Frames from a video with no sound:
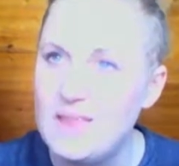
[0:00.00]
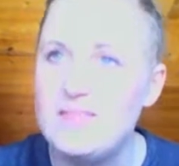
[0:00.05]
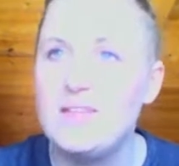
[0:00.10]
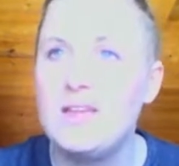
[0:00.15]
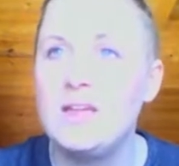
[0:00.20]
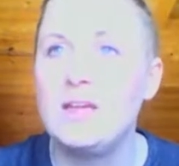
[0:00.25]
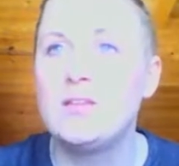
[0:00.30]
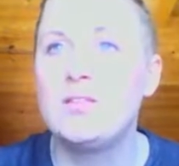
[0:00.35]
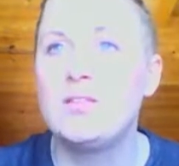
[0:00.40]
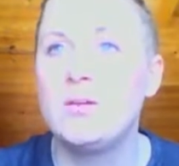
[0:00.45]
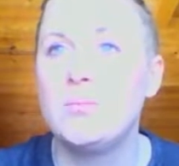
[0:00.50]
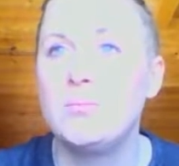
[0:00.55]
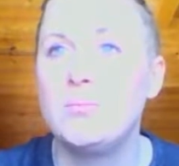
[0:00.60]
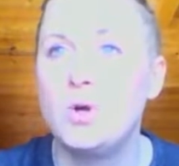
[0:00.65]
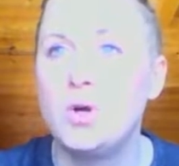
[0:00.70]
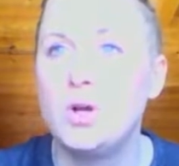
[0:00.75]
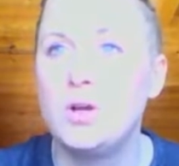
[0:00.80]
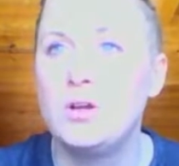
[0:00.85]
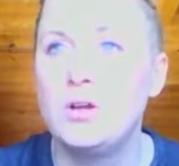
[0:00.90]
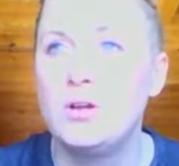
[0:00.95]
I think the
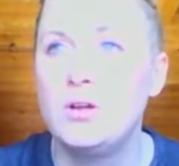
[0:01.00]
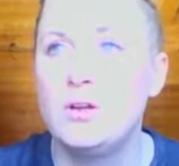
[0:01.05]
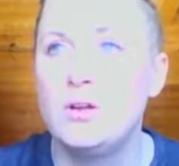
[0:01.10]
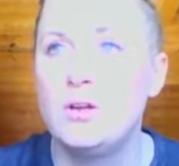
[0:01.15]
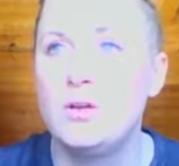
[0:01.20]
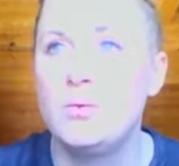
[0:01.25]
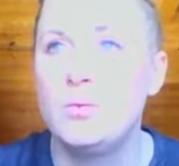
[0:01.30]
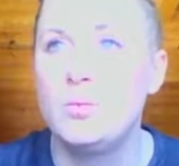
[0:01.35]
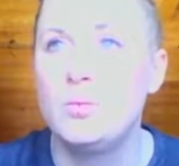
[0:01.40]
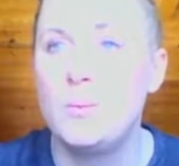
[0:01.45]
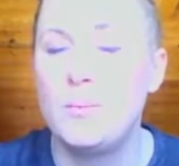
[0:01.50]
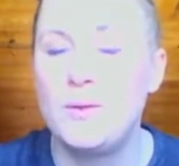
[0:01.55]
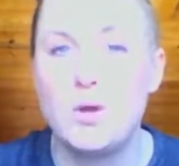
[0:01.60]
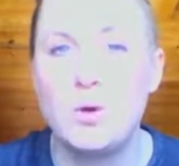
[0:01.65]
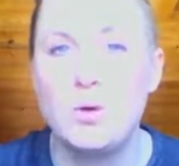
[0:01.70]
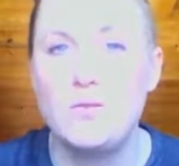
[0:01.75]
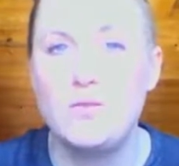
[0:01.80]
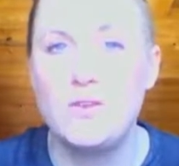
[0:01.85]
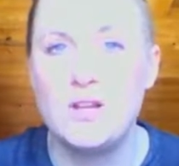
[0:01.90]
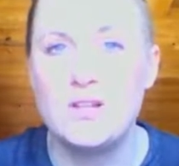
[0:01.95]
book
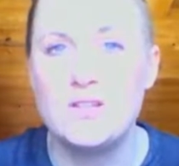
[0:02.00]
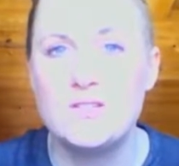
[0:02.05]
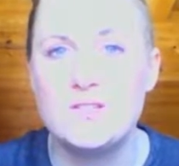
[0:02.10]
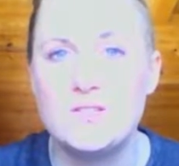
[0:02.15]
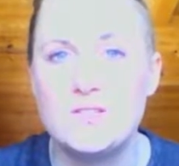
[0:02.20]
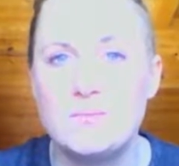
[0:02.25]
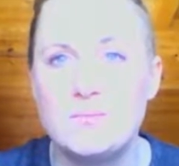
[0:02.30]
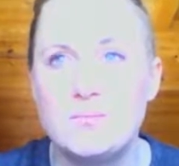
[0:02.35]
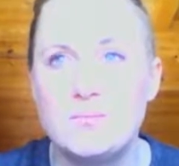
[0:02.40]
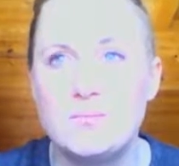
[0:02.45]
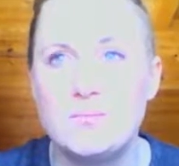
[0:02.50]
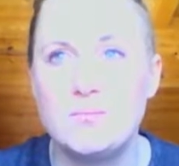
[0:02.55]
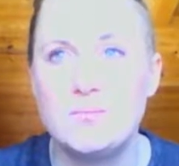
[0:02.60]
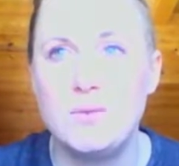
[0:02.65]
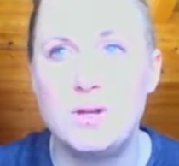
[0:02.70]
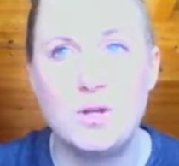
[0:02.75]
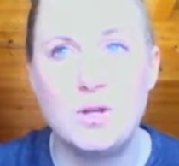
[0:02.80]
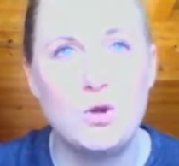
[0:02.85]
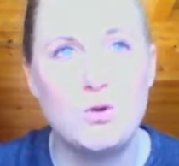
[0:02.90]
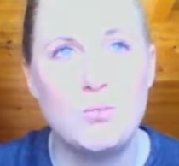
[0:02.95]
Women Go to Venus,
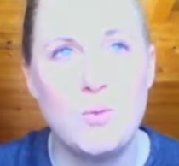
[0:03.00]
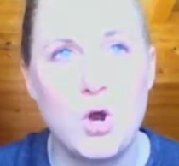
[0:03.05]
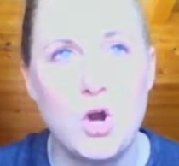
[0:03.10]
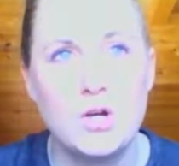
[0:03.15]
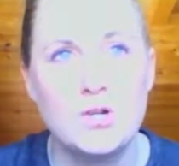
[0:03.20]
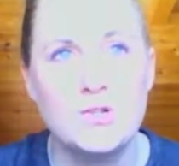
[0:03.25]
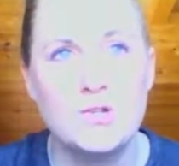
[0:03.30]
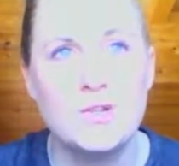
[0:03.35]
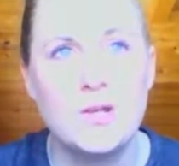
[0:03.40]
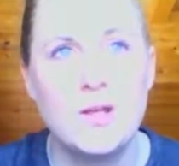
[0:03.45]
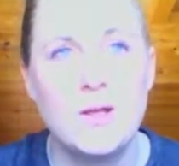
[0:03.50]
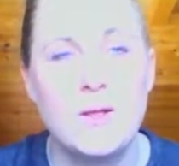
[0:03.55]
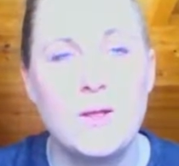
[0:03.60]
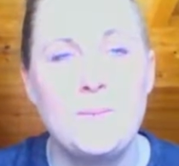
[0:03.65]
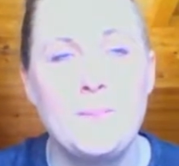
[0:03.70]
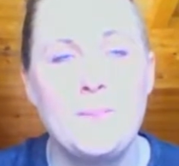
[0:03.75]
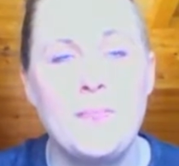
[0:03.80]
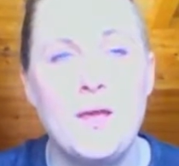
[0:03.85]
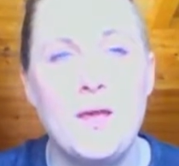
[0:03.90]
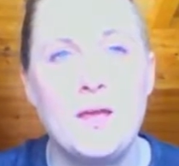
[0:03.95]
Men Go to Mars,
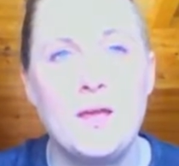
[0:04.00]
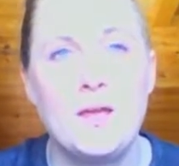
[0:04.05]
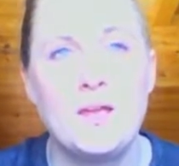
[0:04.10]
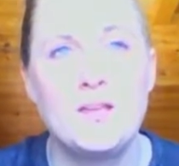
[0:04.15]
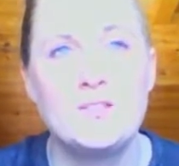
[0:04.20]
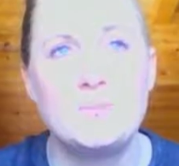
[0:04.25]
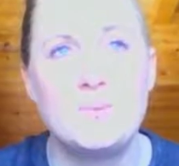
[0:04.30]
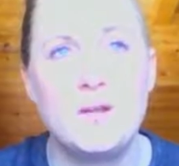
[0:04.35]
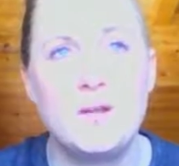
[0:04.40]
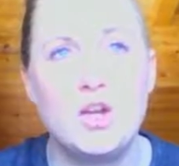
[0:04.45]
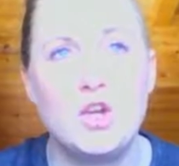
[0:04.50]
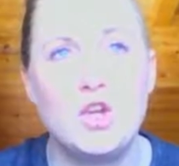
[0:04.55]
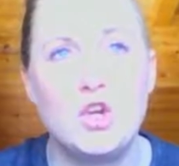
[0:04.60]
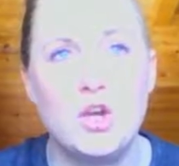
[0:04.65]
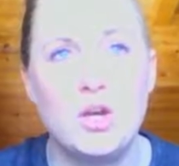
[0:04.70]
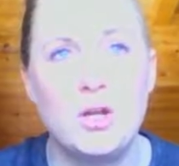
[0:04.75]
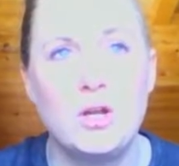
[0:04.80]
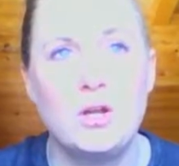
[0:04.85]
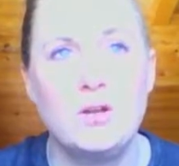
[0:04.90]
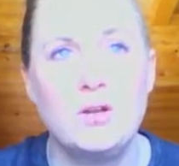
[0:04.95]
has been a
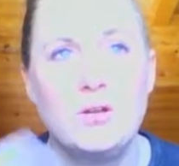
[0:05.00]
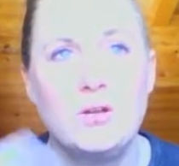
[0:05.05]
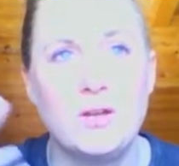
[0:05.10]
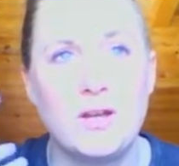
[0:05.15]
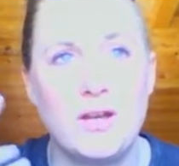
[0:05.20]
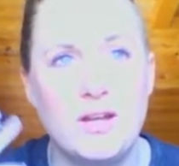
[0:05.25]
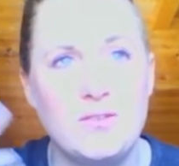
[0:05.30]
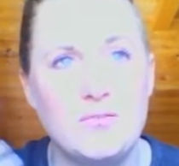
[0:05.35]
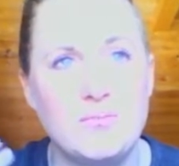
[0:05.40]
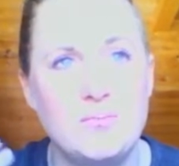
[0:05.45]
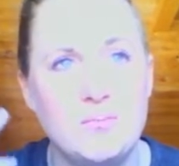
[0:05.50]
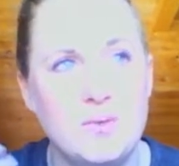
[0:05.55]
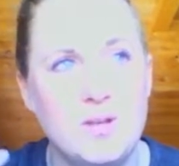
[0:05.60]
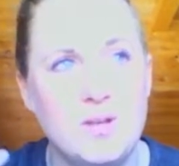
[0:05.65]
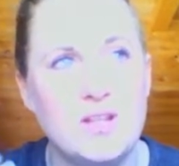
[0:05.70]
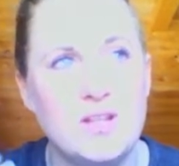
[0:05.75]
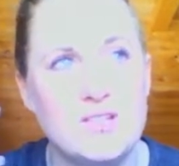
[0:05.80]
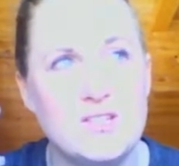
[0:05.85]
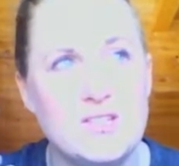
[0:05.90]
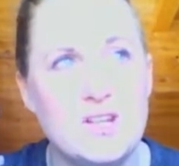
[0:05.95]
good kind of
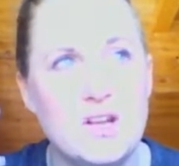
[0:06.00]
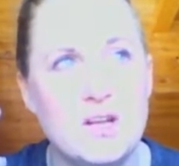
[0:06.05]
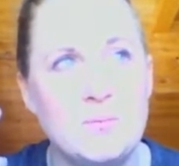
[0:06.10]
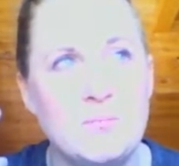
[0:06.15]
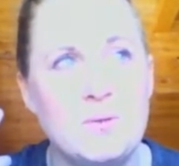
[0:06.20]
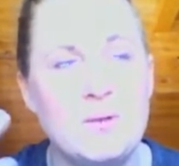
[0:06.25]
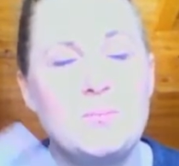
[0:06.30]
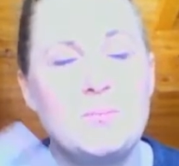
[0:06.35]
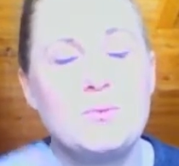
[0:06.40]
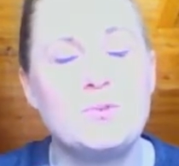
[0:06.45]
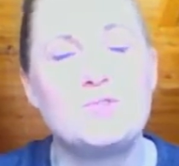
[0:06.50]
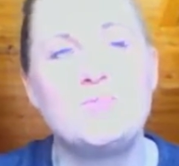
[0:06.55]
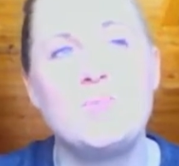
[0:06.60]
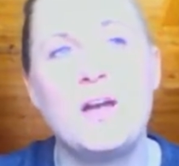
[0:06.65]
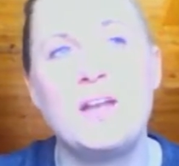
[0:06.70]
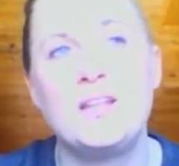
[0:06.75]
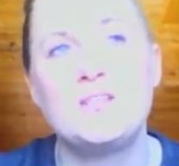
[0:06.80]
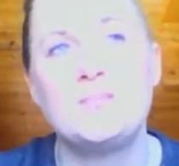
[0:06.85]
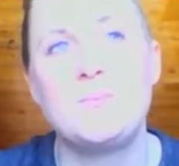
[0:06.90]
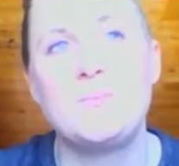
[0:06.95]
get stuck in people's
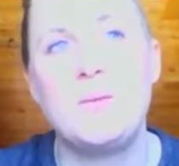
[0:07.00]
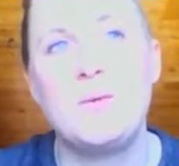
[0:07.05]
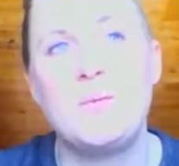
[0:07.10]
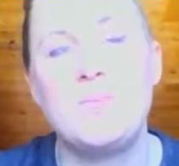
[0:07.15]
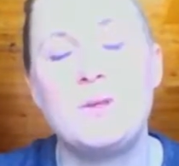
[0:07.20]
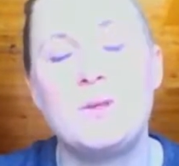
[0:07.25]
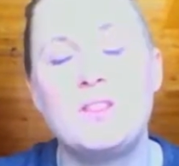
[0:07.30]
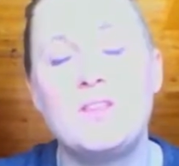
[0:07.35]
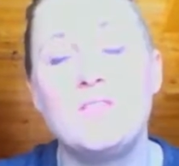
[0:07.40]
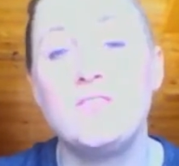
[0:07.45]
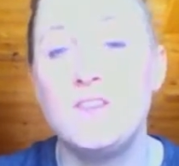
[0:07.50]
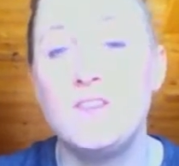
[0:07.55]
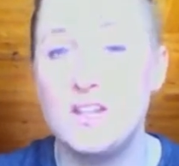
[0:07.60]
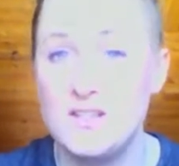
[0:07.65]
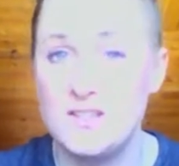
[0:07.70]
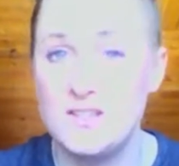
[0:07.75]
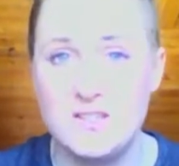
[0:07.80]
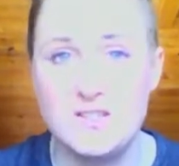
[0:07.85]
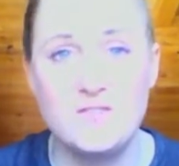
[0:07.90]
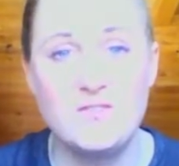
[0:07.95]
minds maybe, but that
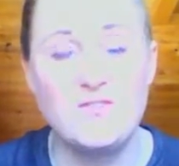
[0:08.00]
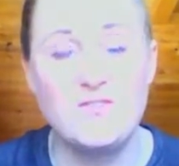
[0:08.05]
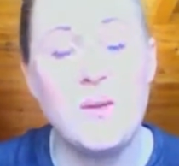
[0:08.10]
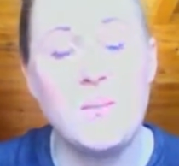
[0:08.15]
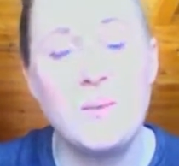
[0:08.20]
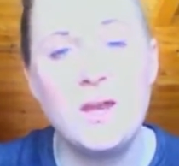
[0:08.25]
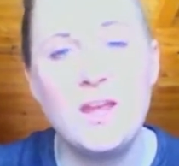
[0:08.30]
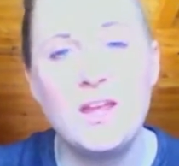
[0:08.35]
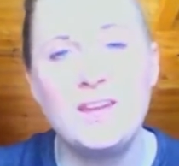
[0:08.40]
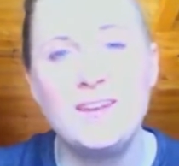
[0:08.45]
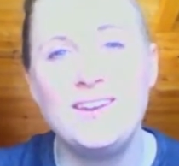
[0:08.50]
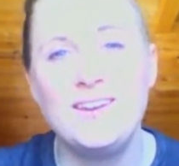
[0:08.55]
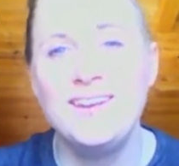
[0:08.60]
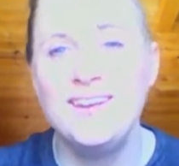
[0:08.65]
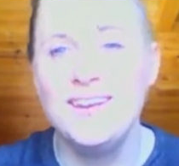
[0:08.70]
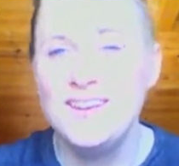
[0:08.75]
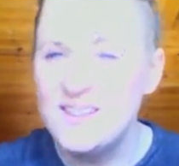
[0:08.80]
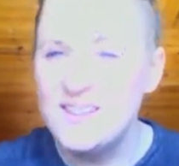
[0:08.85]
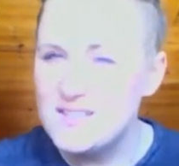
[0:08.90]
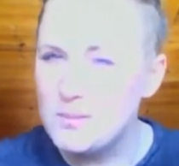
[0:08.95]
Venus is feminine,
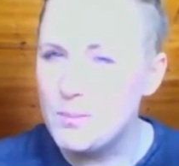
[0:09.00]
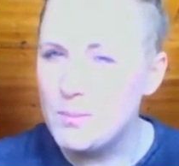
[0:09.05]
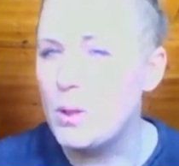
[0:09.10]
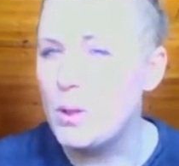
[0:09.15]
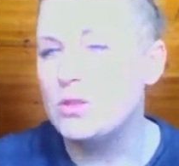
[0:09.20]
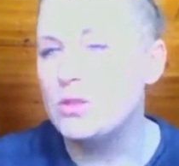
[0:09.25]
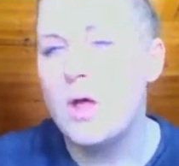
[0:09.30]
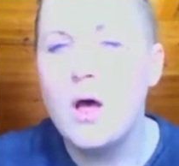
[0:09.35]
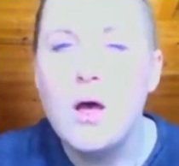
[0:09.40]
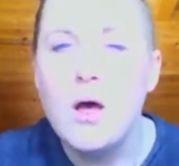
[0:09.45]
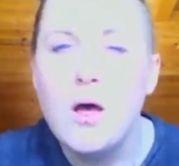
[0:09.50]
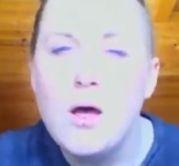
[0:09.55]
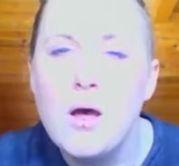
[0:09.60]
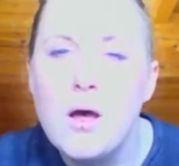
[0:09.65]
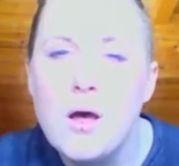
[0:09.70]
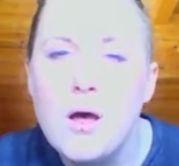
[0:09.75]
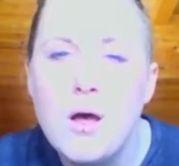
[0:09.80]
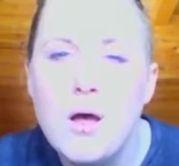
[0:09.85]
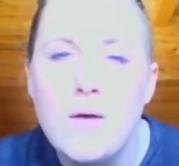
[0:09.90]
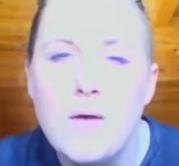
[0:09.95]
it's about
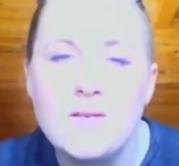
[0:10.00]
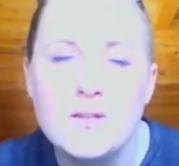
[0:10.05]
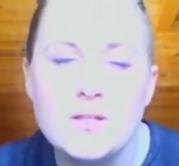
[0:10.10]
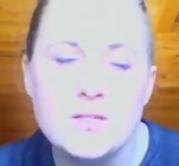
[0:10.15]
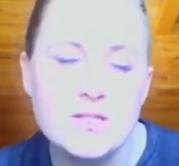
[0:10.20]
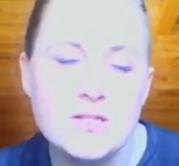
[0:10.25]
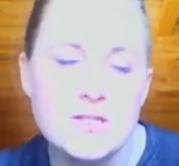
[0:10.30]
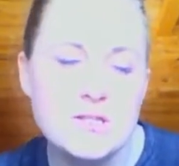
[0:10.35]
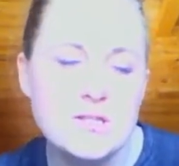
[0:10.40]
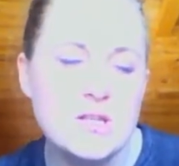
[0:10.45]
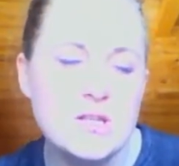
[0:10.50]
love and